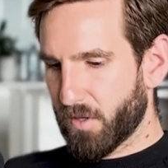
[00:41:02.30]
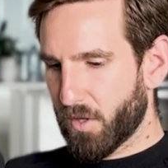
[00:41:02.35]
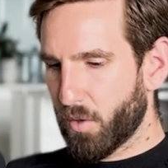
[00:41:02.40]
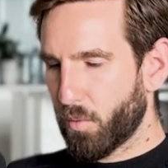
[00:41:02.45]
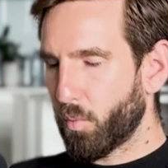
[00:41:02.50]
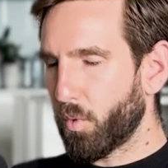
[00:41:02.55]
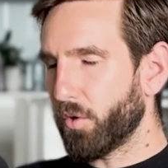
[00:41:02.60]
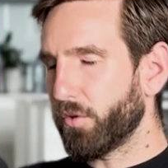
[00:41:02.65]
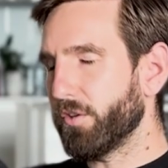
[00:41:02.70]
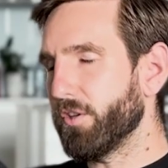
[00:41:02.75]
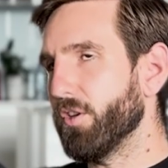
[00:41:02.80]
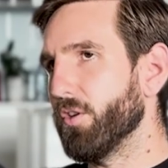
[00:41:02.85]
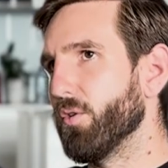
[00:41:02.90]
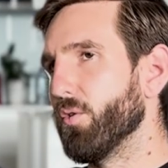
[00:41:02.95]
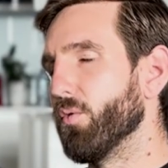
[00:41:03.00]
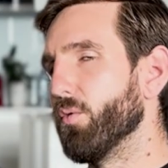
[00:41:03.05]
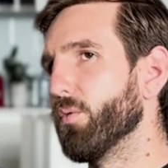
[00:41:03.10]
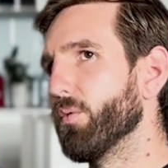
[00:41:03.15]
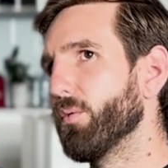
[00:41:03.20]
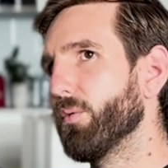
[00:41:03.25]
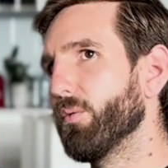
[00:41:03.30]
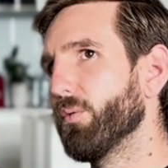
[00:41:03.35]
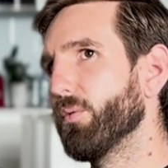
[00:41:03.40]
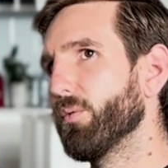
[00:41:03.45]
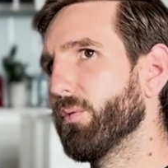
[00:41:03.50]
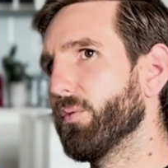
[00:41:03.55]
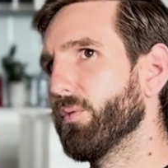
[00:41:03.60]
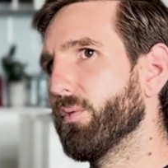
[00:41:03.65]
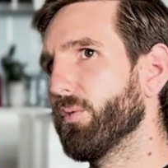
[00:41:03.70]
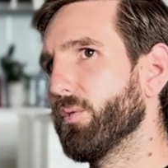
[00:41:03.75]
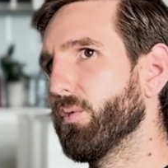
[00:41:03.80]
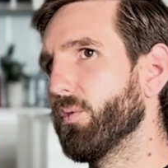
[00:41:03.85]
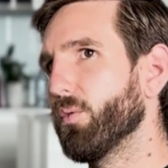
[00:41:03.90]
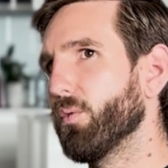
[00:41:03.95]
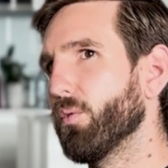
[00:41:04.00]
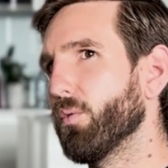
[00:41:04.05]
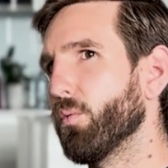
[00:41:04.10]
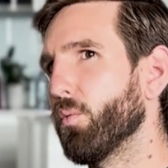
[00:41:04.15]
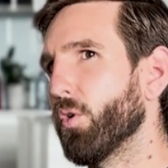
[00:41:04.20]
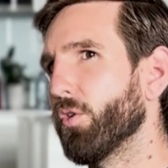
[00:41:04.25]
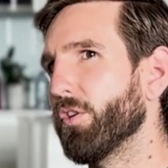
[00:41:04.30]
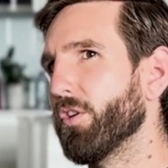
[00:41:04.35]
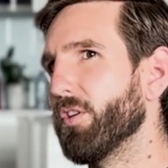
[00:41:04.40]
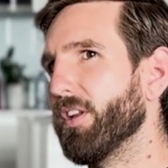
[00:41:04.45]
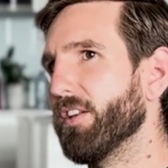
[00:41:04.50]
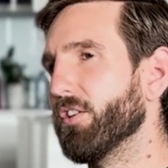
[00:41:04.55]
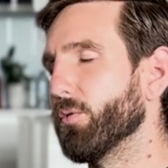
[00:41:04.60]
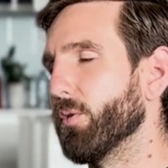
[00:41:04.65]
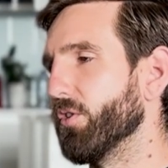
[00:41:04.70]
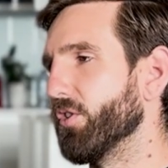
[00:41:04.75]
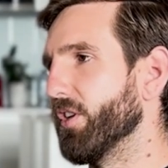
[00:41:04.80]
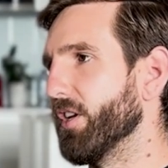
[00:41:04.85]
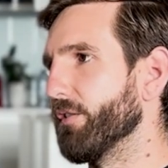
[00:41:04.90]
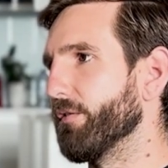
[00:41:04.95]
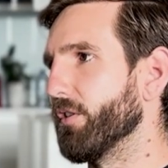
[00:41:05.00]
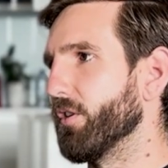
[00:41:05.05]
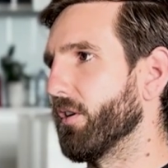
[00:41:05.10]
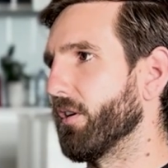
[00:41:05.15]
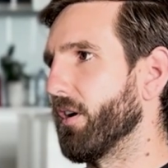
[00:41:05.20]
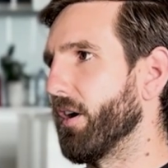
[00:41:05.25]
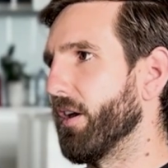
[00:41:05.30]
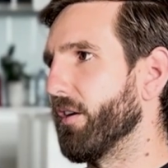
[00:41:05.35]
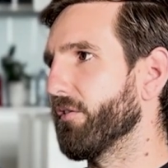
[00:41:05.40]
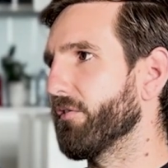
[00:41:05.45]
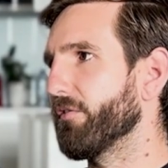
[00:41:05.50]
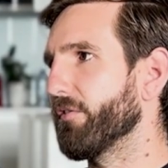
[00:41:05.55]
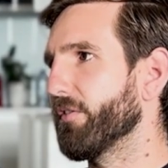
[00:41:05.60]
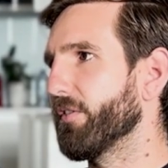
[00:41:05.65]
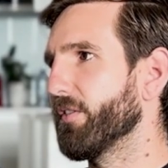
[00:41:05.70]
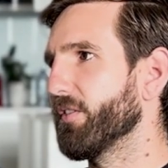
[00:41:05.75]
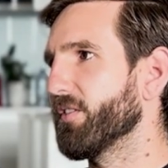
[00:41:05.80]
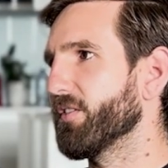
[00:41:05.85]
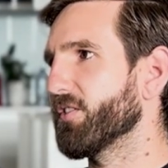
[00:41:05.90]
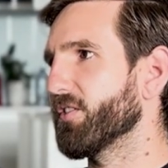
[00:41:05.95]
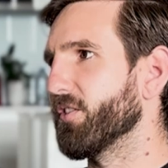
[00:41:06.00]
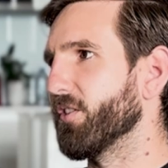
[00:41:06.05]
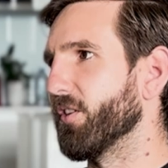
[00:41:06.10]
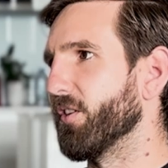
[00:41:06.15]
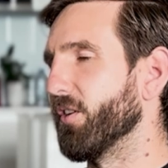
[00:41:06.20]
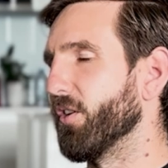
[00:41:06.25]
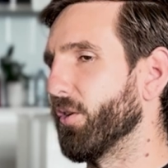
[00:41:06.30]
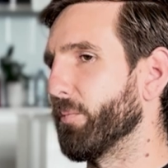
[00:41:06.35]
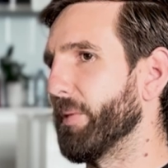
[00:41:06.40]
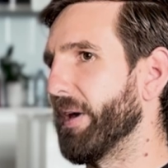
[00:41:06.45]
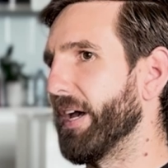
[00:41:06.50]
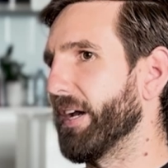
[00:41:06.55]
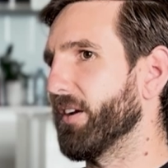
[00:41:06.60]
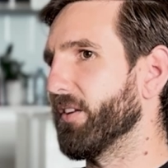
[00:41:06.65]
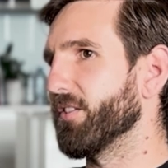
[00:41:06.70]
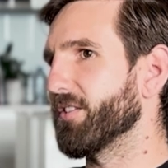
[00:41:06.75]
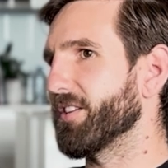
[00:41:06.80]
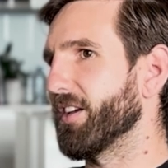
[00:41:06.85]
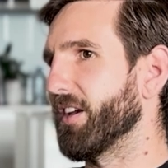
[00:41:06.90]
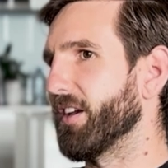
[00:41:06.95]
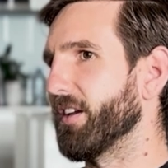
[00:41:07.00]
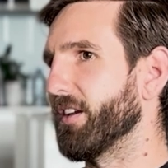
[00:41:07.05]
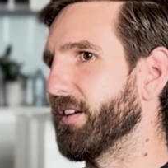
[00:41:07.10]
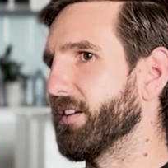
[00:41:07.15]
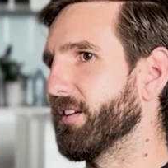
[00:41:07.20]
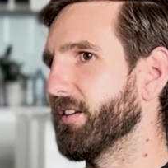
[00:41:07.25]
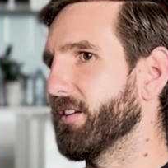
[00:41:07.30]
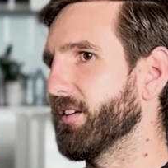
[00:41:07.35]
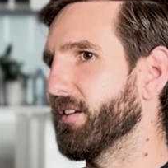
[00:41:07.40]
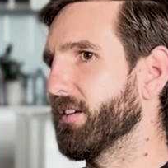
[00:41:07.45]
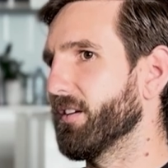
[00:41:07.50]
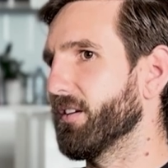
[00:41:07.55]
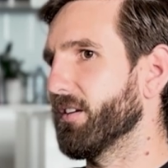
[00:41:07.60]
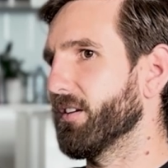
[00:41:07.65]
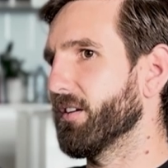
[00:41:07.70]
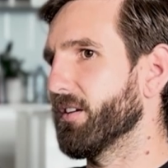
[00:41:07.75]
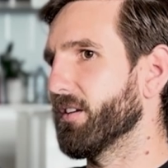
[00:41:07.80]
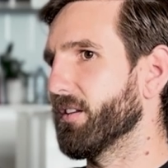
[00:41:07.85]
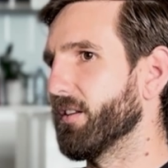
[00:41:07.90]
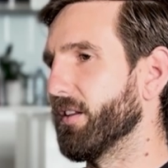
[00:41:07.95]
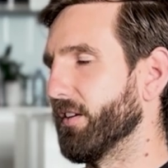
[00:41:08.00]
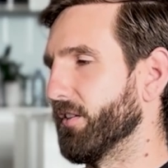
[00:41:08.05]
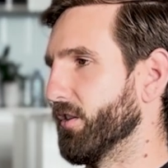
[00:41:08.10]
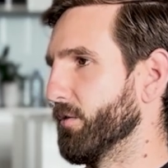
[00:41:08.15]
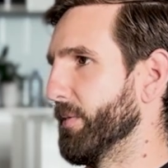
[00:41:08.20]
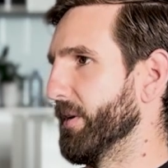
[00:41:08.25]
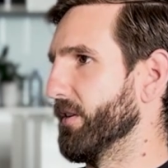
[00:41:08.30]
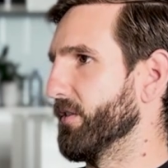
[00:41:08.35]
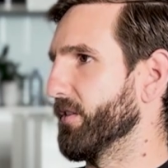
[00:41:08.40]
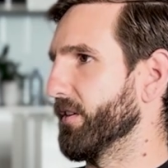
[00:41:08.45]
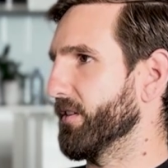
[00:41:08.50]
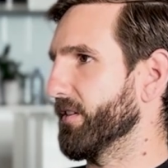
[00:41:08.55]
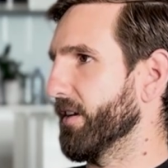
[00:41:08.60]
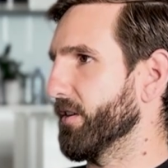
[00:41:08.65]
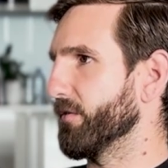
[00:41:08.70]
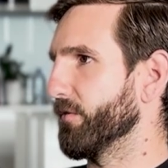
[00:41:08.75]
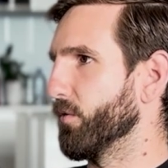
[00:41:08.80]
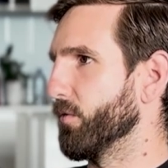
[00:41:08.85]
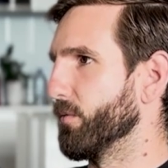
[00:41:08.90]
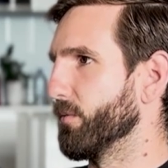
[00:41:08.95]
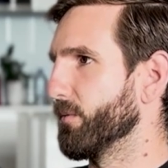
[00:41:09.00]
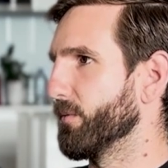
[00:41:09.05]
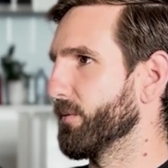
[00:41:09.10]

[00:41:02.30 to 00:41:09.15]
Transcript: What do you need to achieve in your life to look back and say, this has been successful?